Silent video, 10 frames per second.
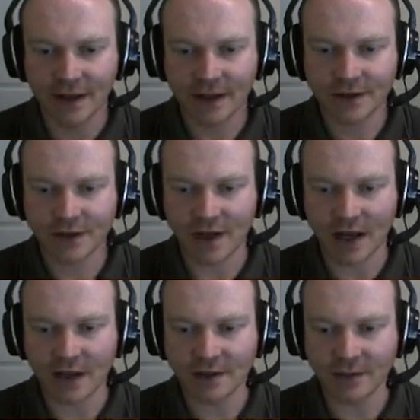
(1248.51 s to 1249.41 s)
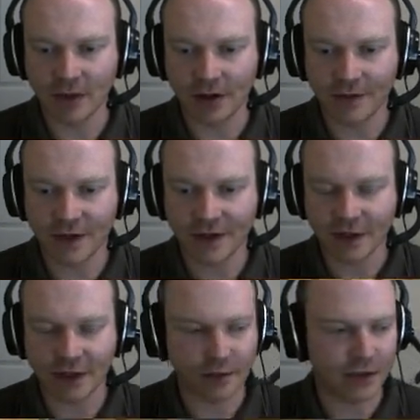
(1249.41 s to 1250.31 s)
Let's just eat some more of this
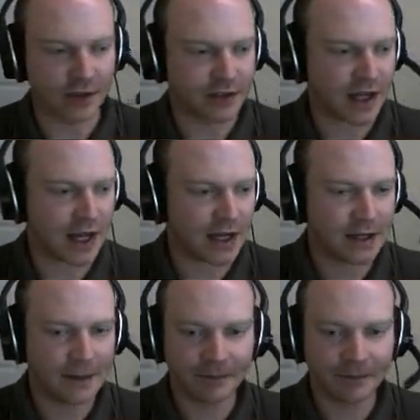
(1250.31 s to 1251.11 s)
so that we don't die.